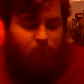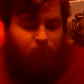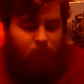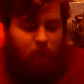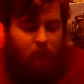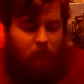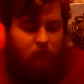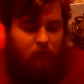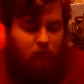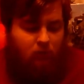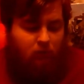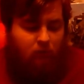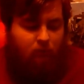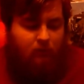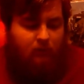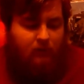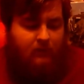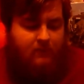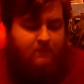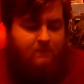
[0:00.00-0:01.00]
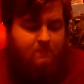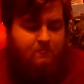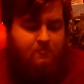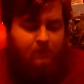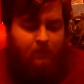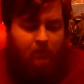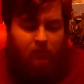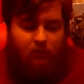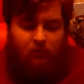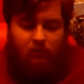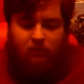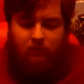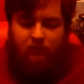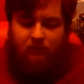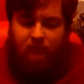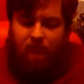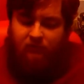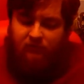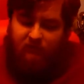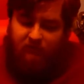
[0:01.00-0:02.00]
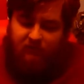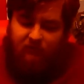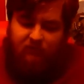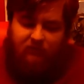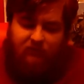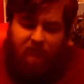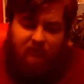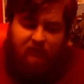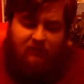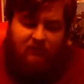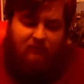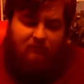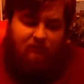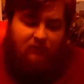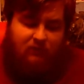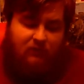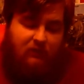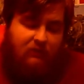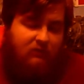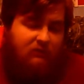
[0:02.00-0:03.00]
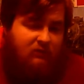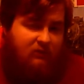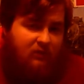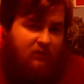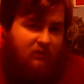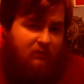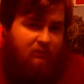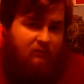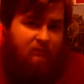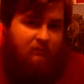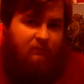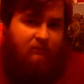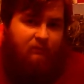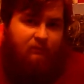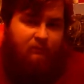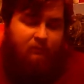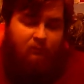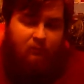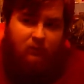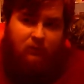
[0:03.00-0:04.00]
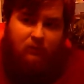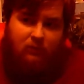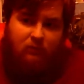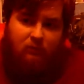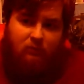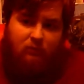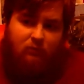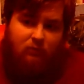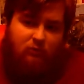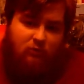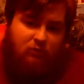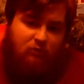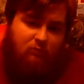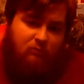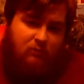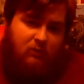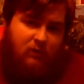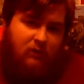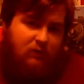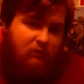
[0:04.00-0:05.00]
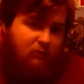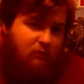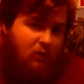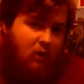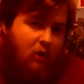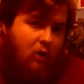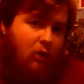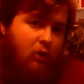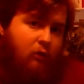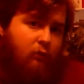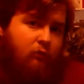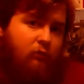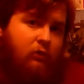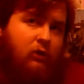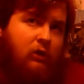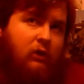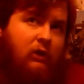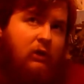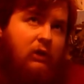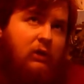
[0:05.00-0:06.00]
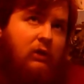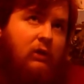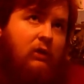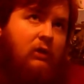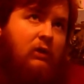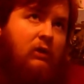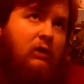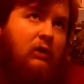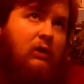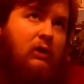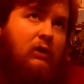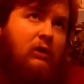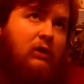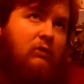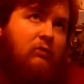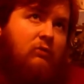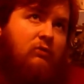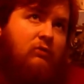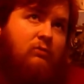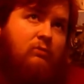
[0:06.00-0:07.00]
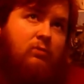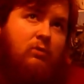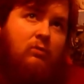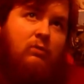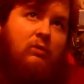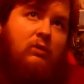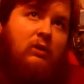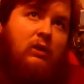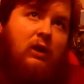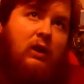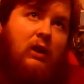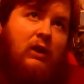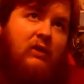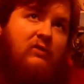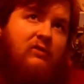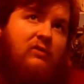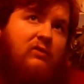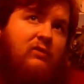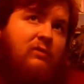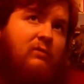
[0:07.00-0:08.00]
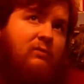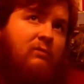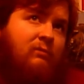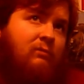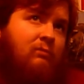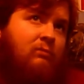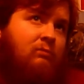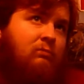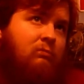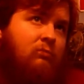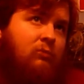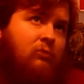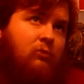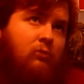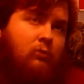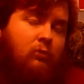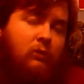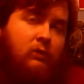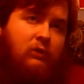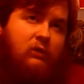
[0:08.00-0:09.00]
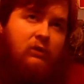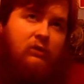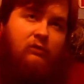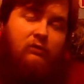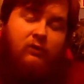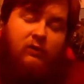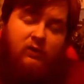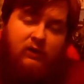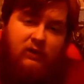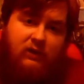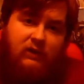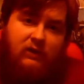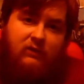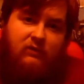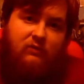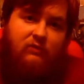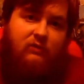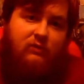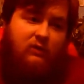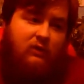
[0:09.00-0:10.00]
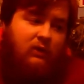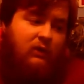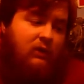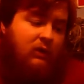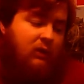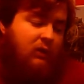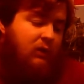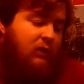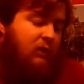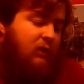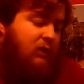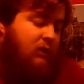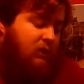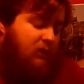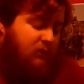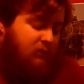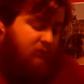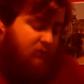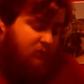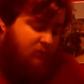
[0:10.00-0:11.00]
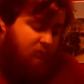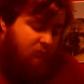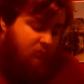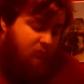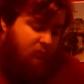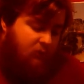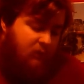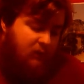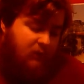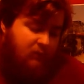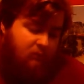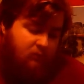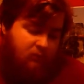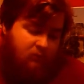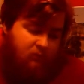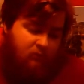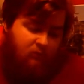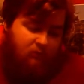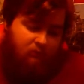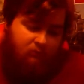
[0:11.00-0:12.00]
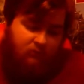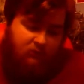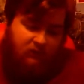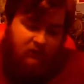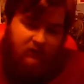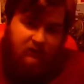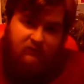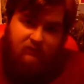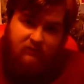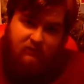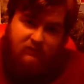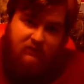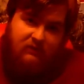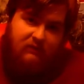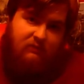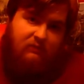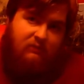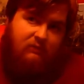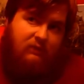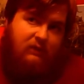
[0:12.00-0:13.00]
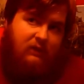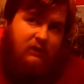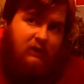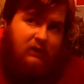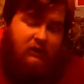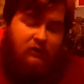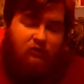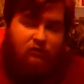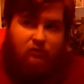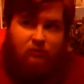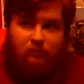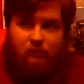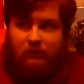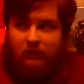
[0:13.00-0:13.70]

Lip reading: I don't know, 60, 70 years ago, when they were using mines a lot, and it was probably in the last 20, 30 years they stopped doing that, because obviously it's the safety regulation with